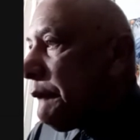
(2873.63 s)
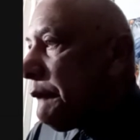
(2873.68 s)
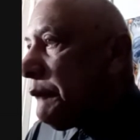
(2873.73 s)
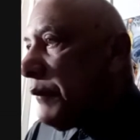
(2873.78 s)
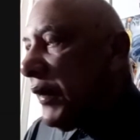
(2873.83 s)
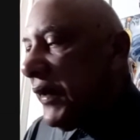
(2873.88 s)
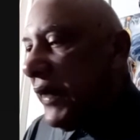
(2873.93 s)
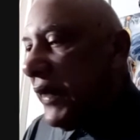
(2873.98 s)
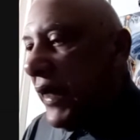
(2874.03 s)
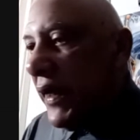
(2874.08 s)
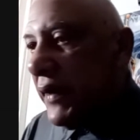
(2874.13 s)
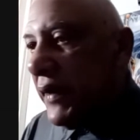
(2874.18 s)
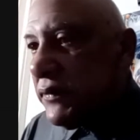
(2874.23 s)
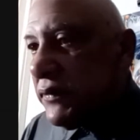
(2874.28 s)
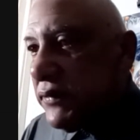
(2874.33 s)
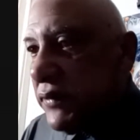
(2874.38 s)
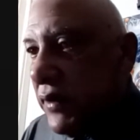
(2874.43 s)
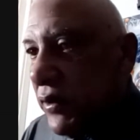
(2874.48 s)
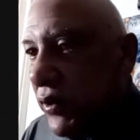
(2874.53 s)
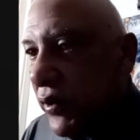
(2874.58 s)
But yet,
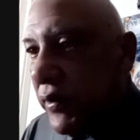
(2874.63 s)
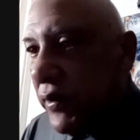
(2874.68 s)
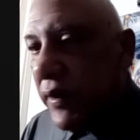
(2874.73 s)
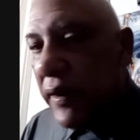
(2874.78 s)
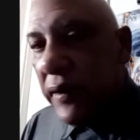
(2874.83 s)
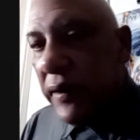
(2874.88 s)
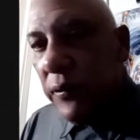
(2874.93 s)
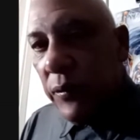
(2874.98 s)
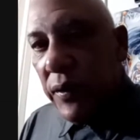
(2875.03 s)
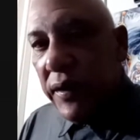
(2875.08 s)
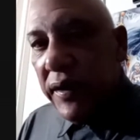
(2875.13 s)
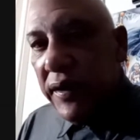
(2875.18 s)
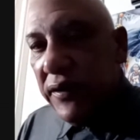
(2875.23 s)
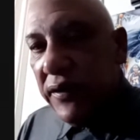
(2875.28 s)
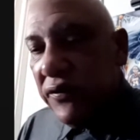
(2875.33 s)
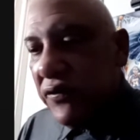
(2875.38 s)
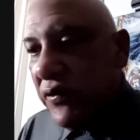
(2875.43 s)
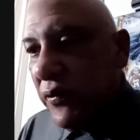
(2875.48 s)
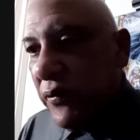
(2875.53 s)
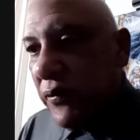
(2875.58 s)
look at what
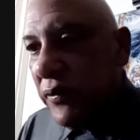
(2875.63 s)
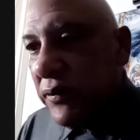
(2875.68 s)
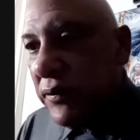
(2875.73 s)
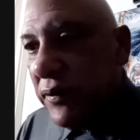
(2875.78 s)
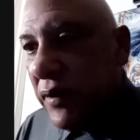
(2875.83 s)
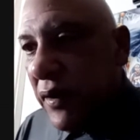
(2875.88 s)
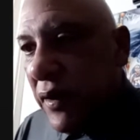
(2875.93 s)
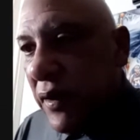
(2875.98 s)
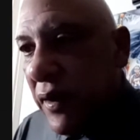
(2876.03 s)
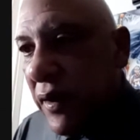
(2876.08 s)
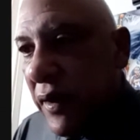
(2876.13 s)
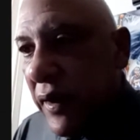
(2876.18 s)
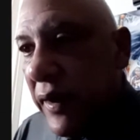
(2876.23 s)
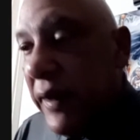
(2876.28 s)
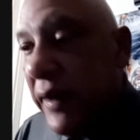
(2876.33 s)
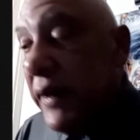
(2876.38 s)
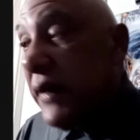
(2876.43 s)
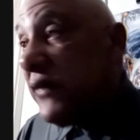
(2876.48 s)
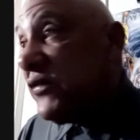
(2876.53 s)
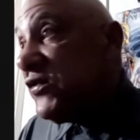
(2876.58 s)
he's doing.
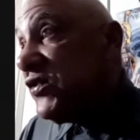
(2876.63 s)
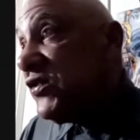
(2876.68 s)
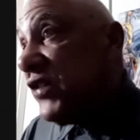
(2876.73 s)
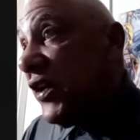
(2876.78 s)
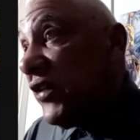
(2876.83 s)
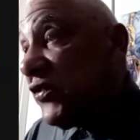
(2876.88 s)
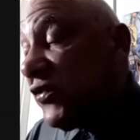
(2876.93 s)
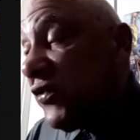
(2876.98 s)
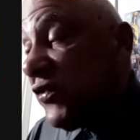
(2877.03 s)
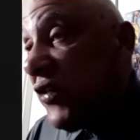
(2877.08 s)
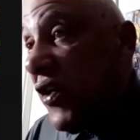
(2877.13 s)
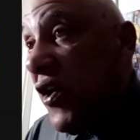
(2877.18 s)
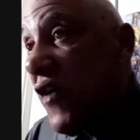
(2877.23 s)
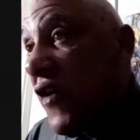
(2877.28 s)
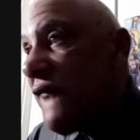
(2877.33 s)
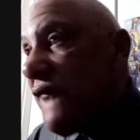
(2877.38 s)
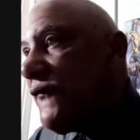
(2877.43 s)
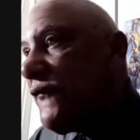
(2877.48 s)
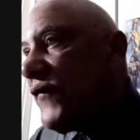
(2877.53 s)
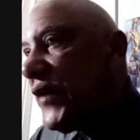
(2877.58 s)
He is just
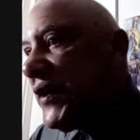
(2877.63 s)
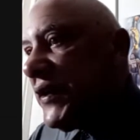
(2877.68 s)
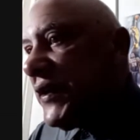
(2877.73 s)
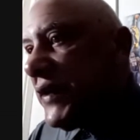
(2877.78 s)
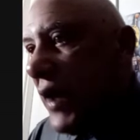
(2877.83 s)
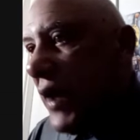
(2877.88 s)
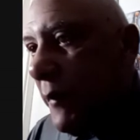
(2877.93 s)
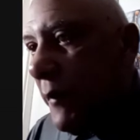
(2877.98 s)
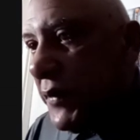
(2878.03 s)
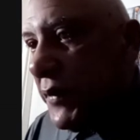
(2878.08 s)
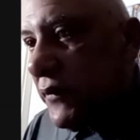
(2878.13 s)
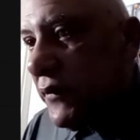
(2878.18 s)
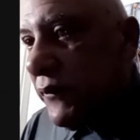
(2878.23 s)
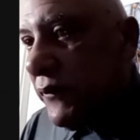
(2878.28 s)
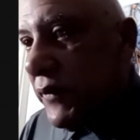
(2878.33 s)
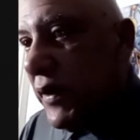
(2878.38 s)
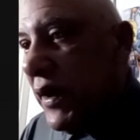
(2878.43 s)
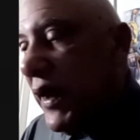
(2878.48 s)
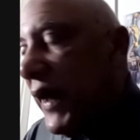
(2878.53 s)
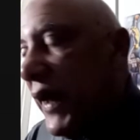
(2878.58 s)
phenomenal.
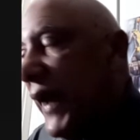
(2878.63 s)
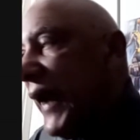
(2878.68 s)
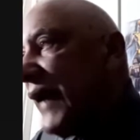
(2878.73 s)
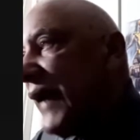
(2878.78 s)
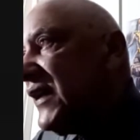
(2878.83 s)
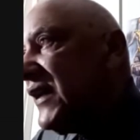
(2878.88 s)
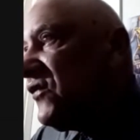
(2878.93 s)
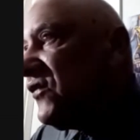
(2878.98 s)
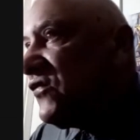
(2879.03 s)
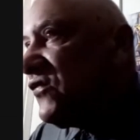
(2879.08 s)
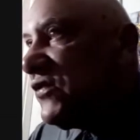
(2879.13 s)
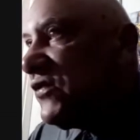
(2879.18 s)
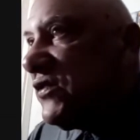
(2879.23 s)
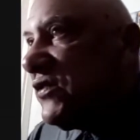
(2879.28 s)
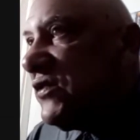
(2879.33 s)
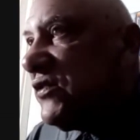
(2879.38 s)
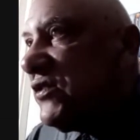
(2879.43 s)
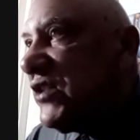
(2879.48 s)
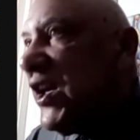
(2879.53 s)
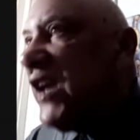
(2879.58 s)
And he's
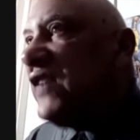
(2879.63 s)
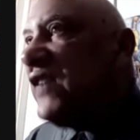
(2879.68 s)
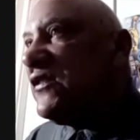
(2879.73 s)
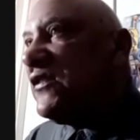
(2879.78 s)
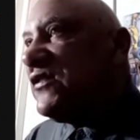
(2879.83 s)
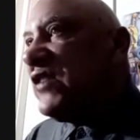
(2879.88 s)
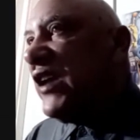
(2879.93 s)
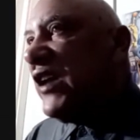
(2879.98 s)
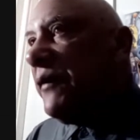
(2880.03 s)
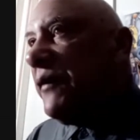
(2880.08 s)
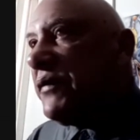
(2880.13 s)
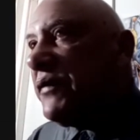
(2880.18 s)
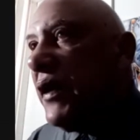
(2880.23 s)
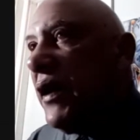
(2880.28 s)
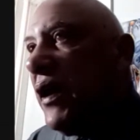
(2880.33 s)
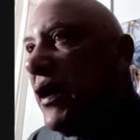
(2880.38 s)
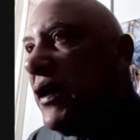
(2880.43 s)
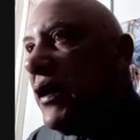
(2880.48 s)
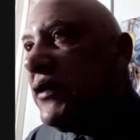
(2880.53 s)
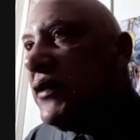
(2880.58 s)
teasing teams
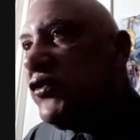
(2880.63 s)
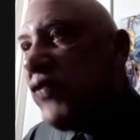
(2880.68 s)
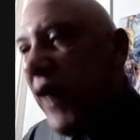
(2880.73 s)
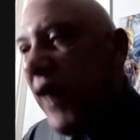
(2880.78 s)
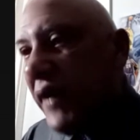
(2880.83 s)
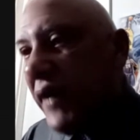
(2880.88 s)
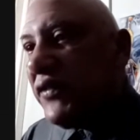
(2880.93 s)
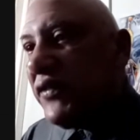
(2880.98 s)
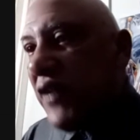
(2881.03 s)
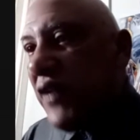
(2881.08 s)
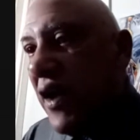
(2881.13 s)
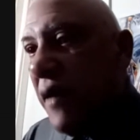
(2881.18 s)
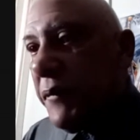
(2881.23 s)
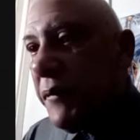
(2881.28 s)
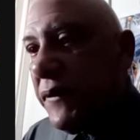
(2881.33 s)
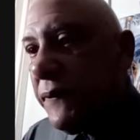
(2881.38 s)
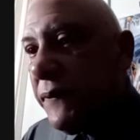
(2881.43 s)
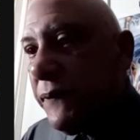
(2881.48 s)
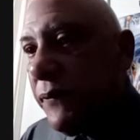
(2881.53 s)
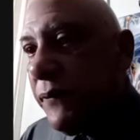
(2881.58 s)
try to stop
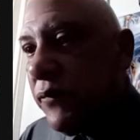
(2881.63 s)
him.